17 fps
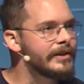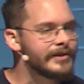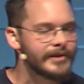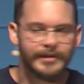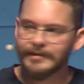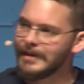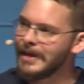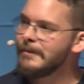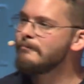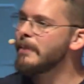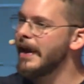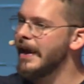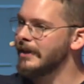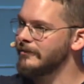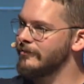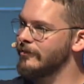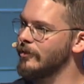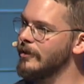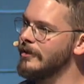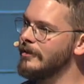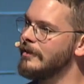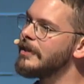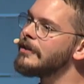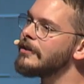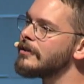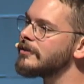its impact for
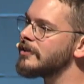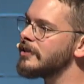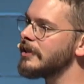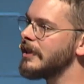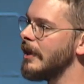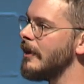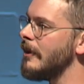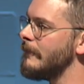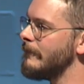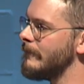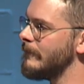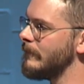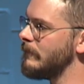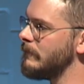years to come.